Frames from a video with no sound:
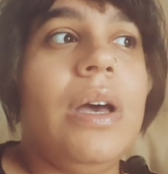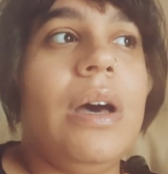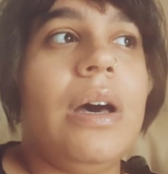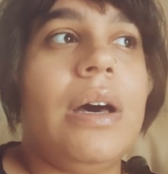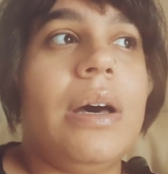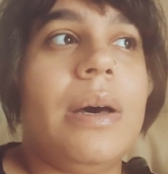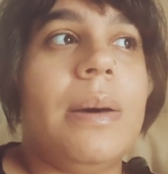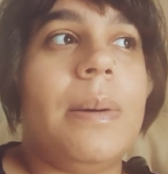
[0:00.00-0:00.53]

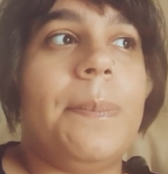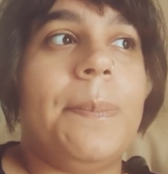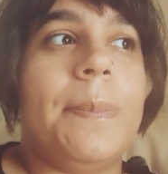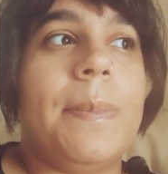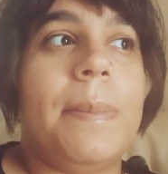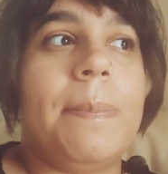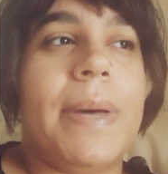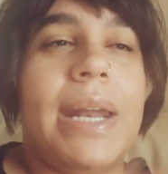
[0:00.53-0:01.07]

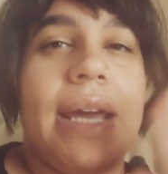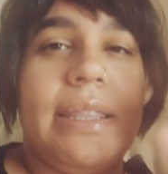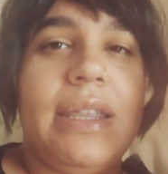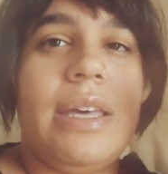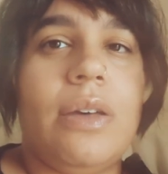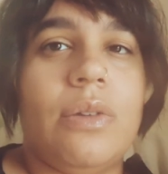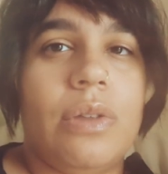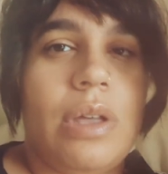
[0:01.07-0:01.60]
Um, but I
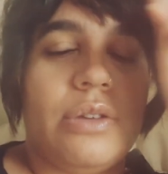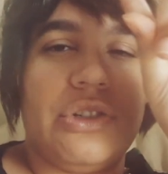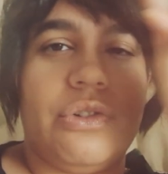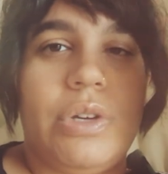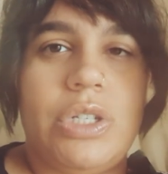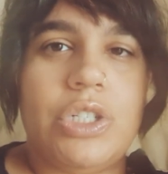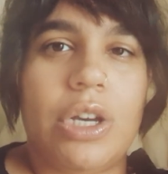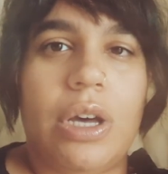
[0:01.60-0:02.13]
think I'll, I'll
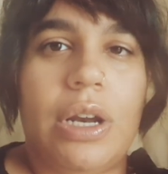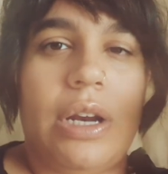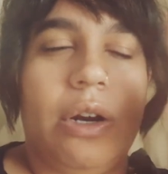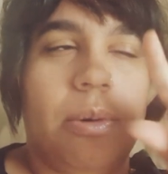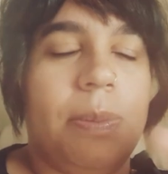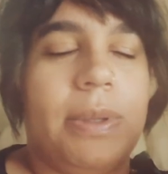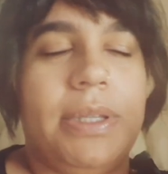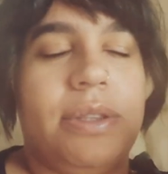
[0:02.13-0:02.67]
screenshot and
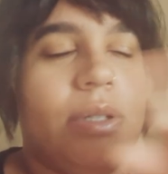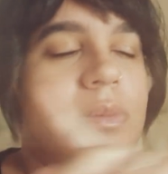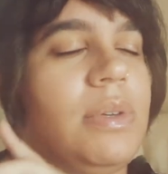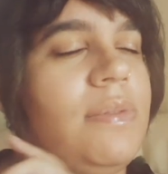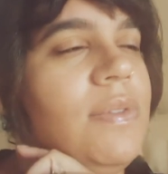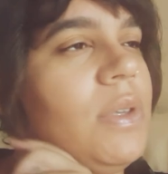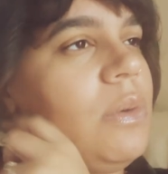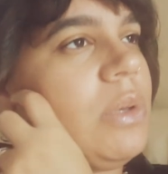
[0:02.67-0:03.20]
I'll put the
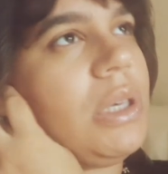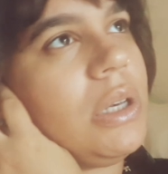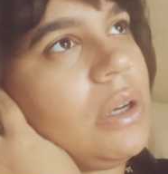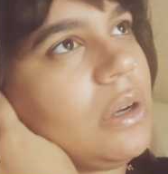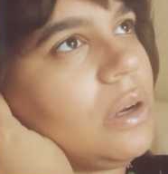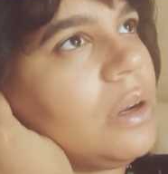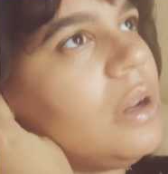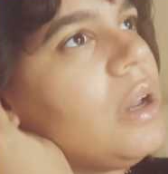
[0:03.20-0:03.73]
review
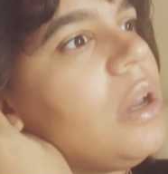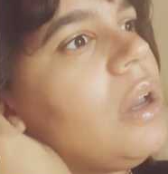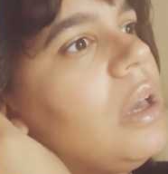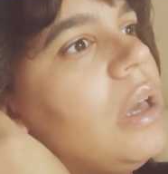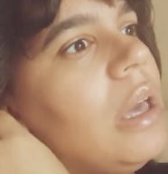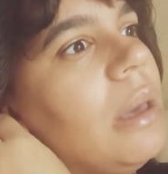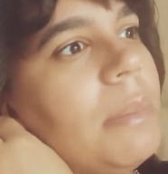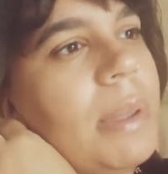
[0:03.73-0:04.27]
here.
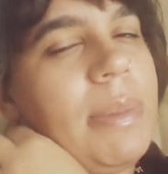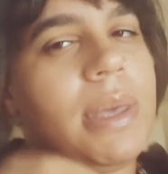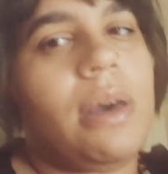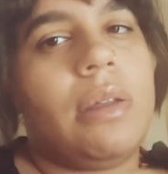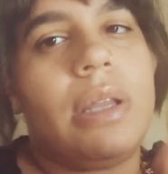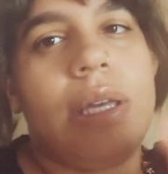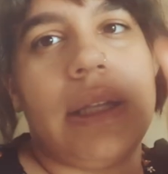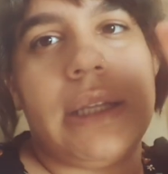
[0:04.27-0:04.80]
Maybe
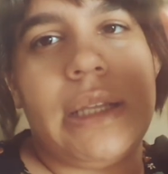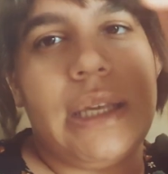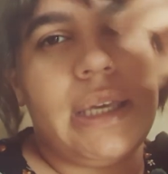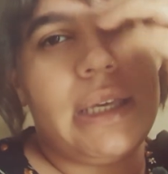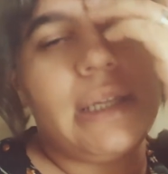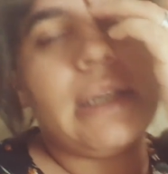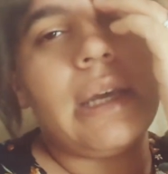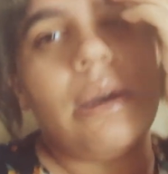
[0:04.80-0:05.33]
I'll like
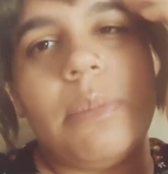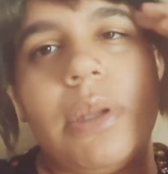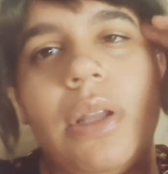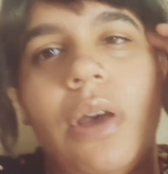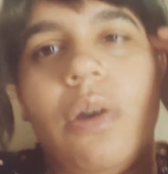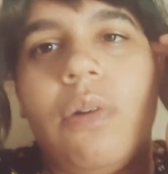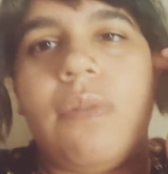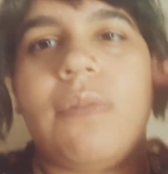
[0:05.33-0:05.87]
link it down
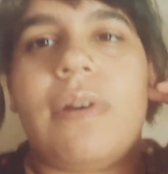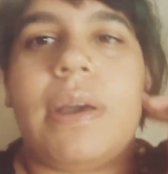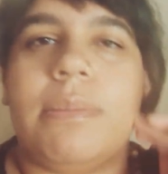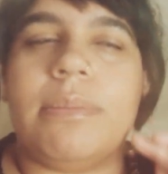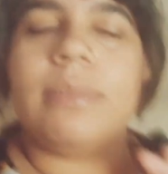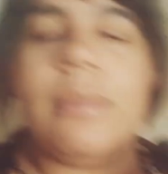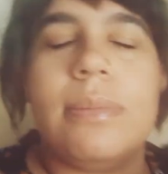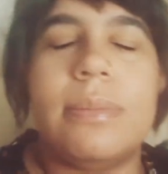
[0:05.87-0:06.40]
below if
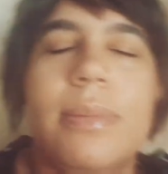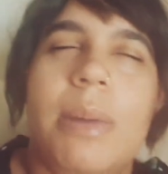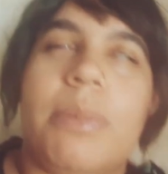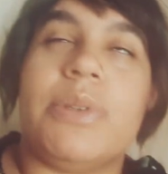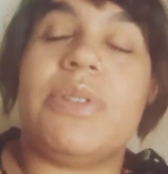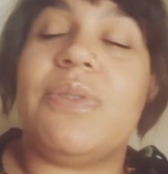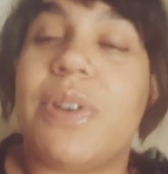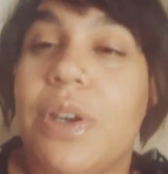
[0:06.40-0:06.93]
I'm
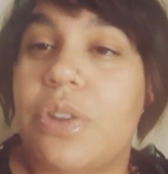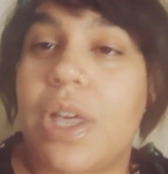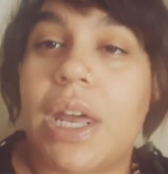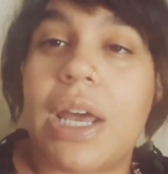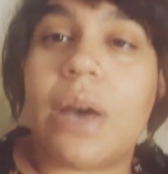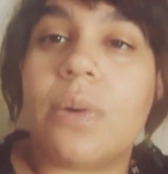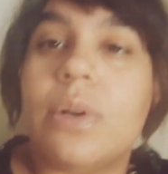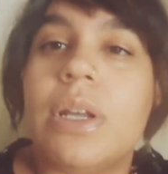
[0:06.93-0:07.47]
able to figure
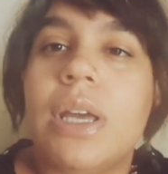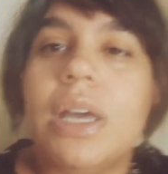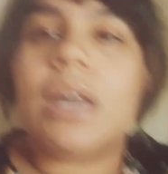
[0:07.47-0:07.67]
that out.